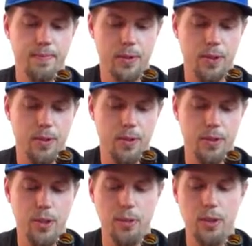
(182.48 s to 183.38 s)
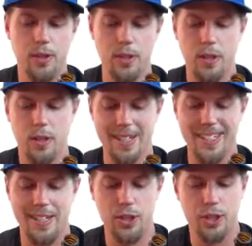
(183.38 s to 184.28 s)
So, two words that are
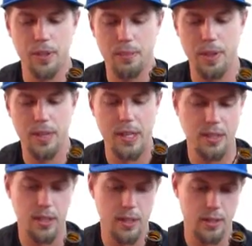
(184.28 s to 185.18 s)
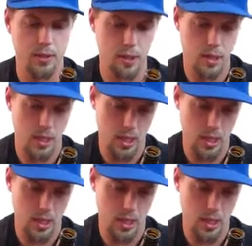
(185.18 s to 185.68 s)
kind of shouldn't be in that sentence.